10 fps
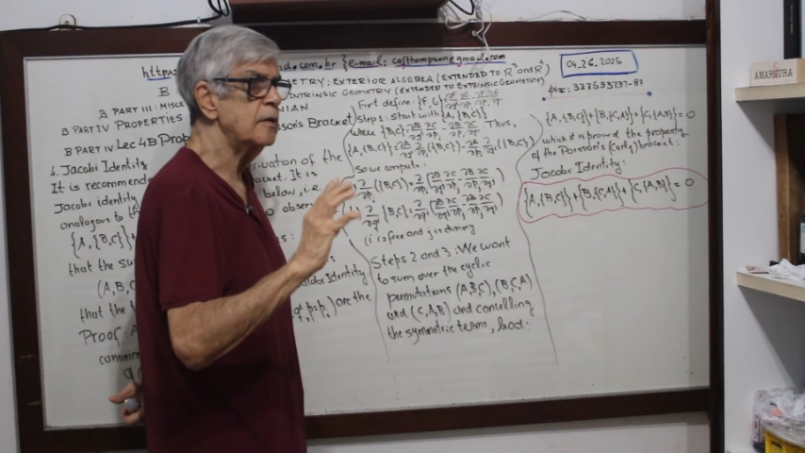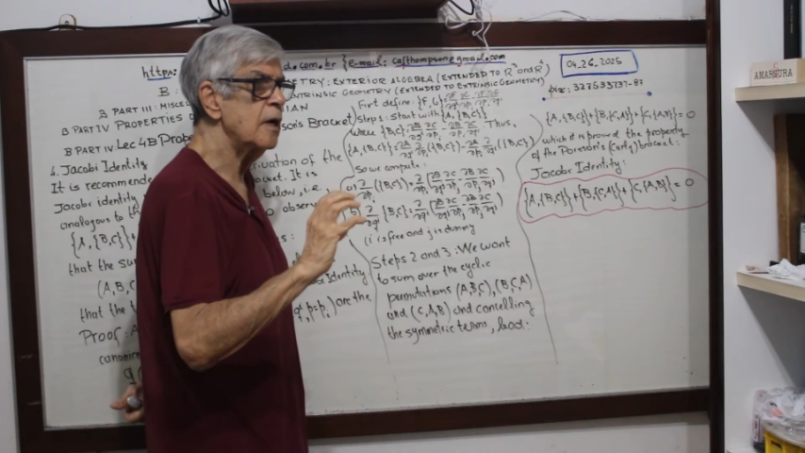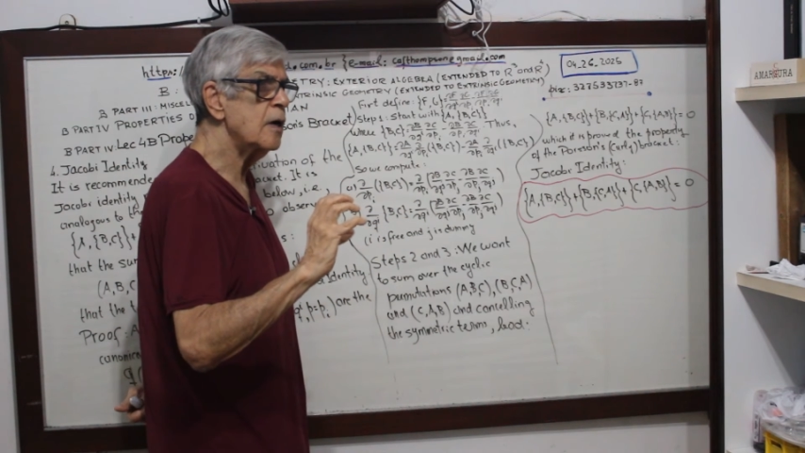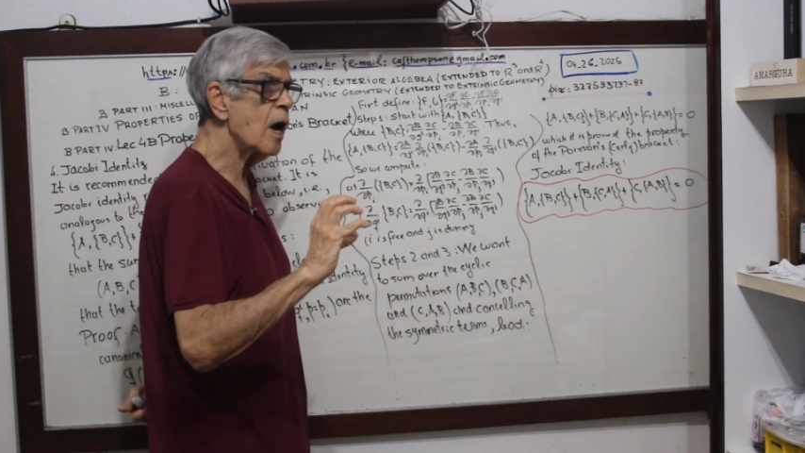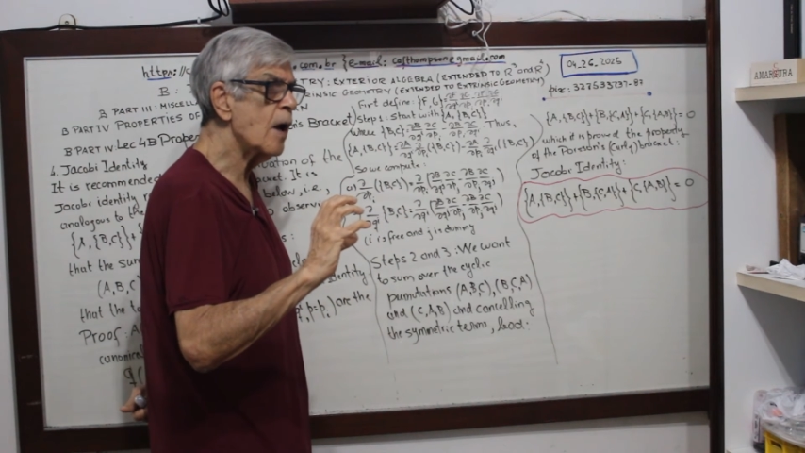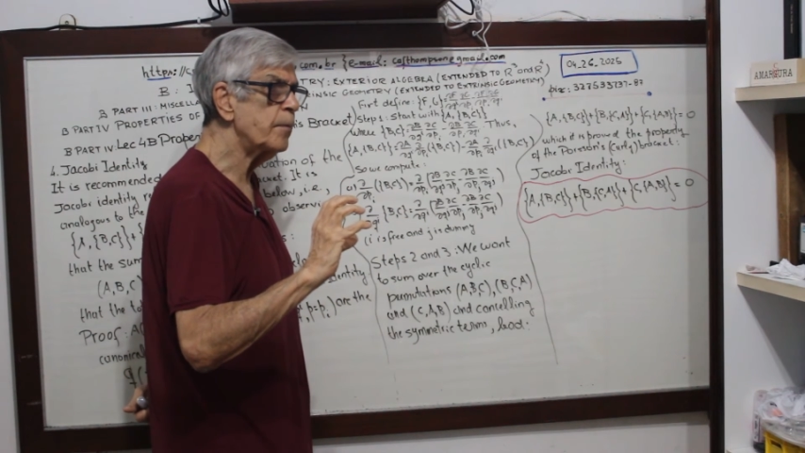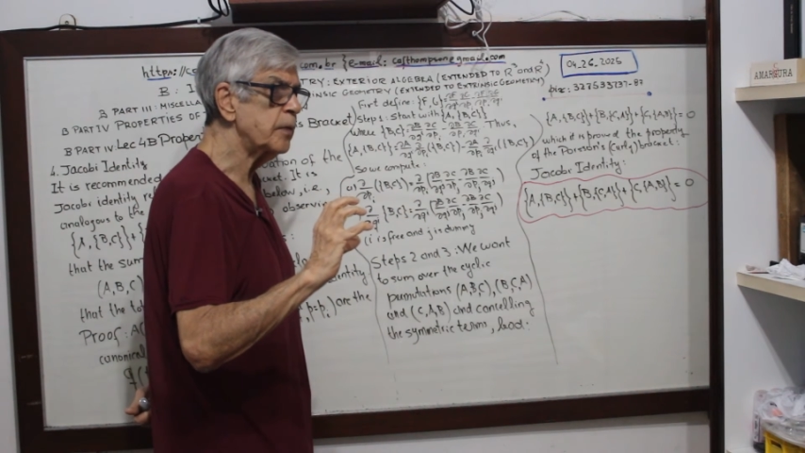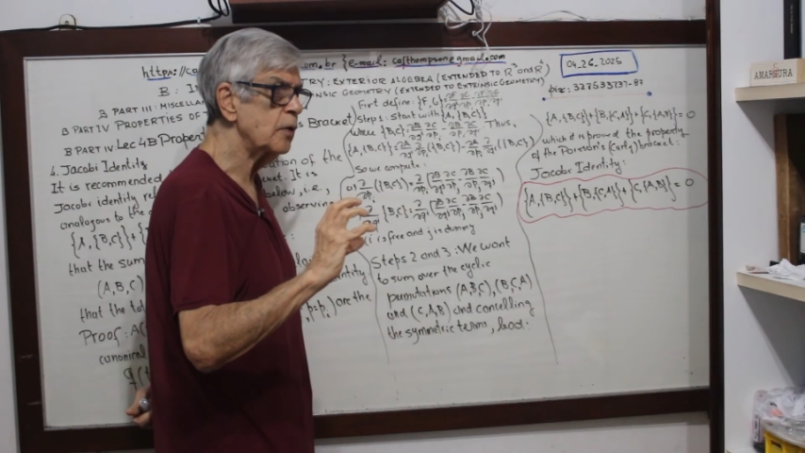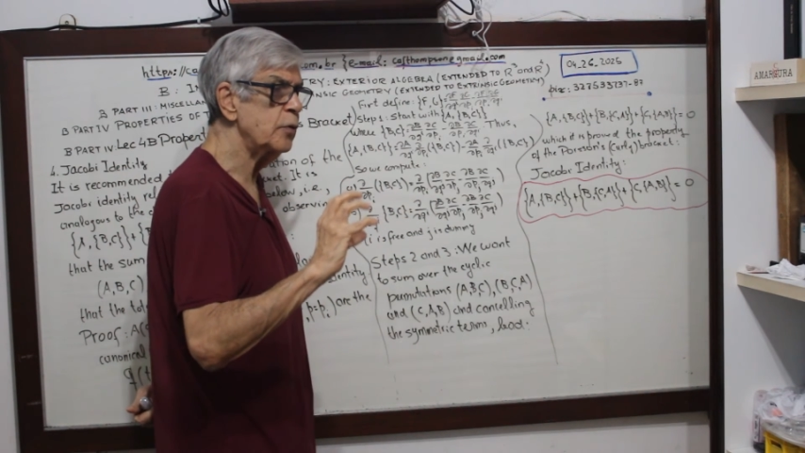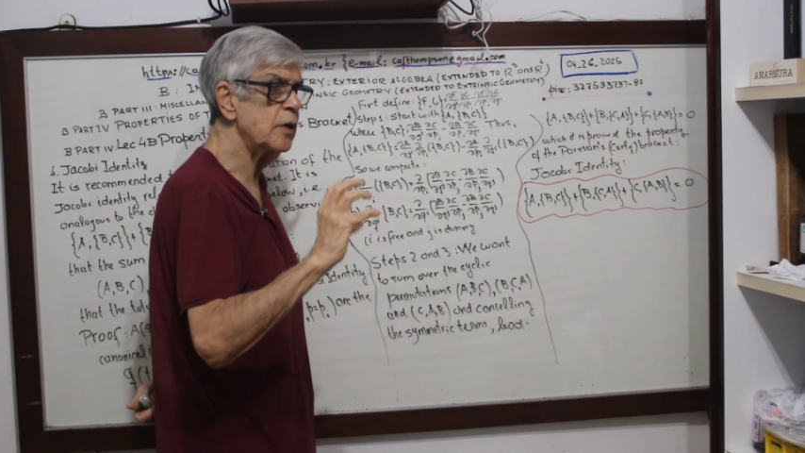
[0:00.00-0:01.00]
They are
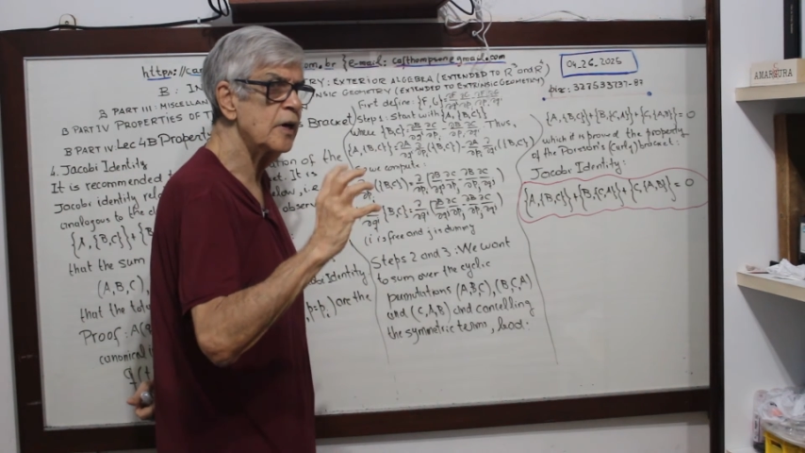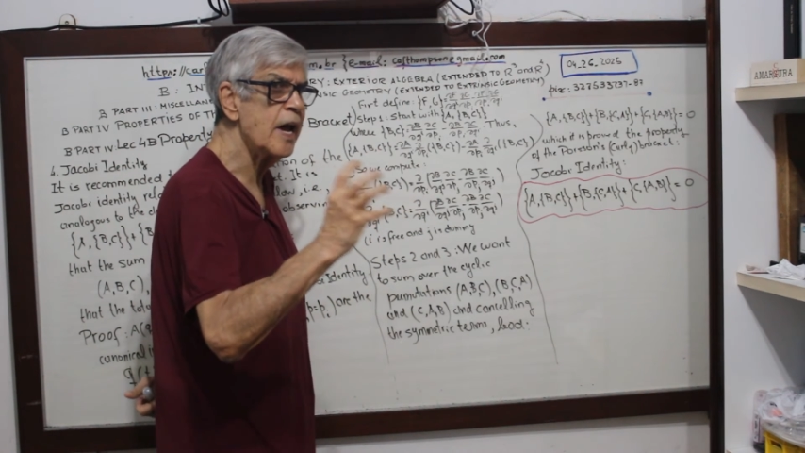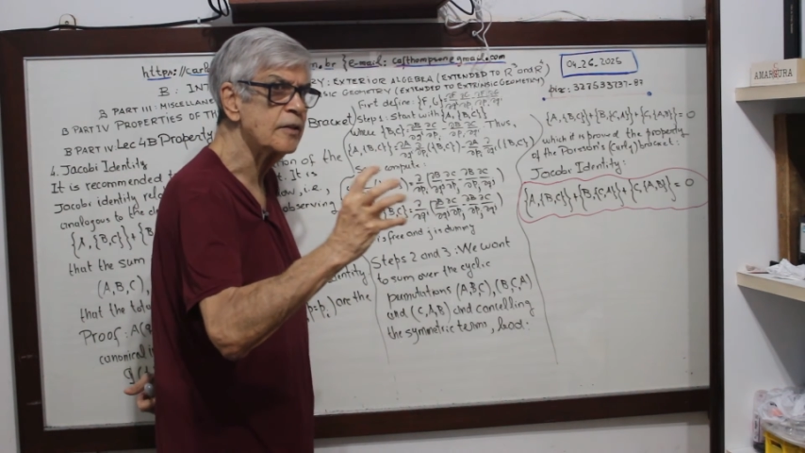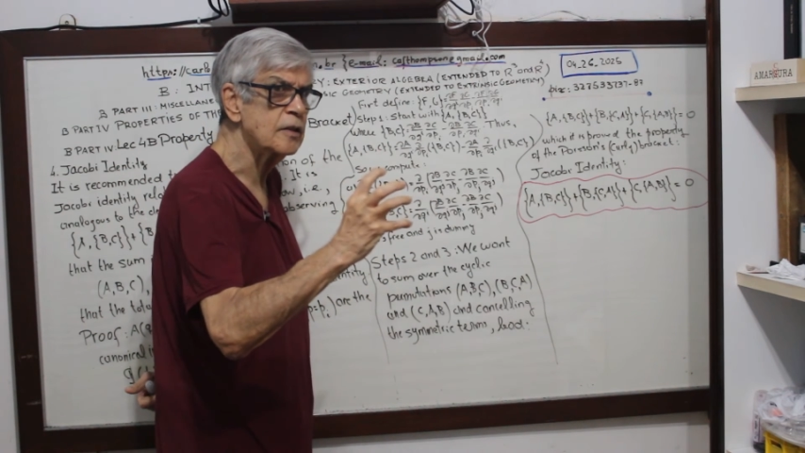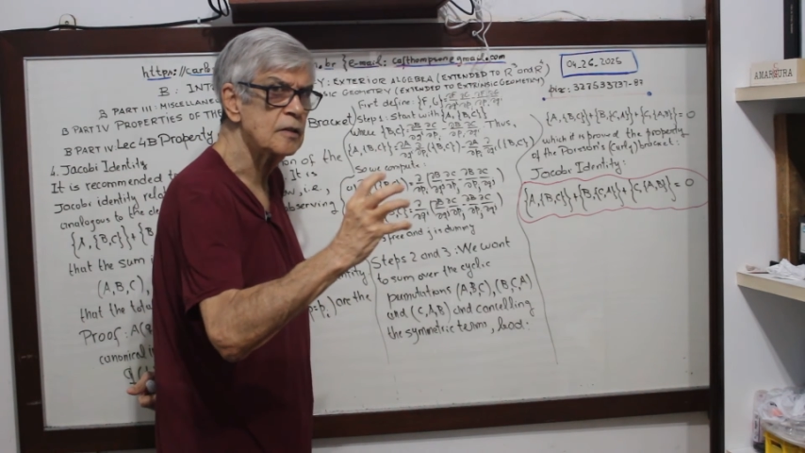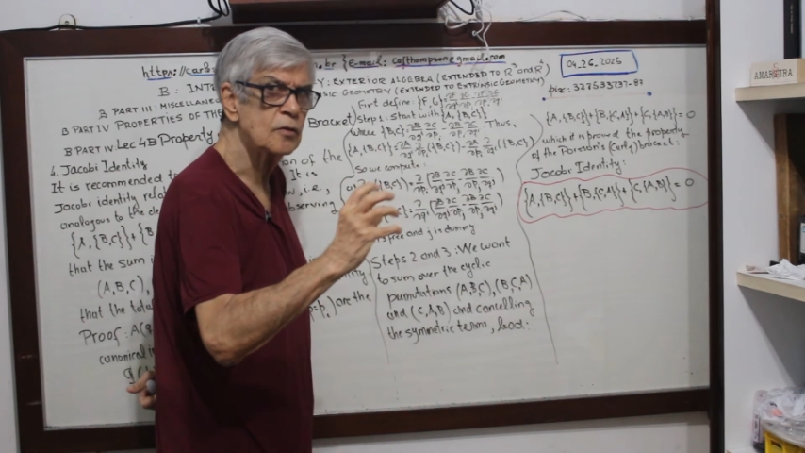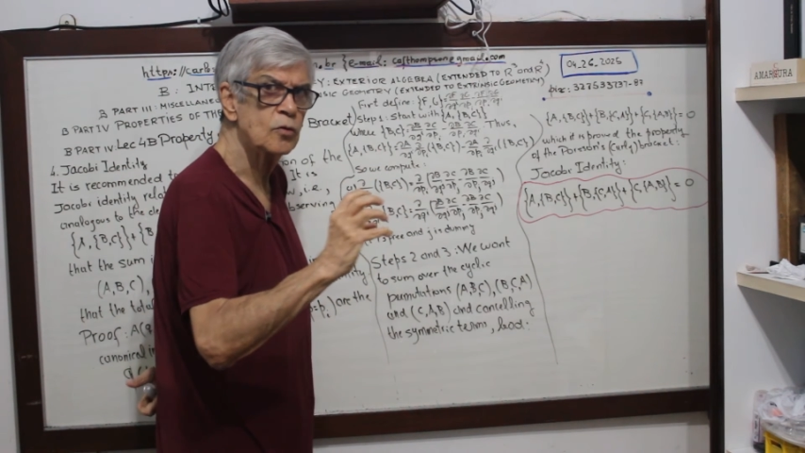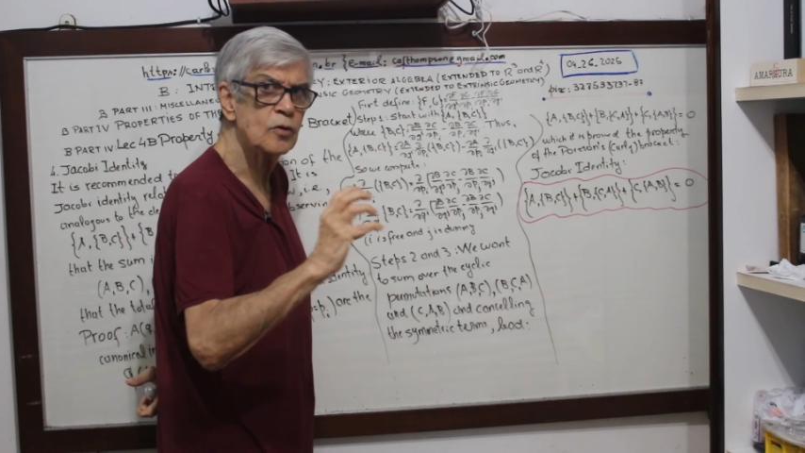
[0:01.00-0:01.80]
related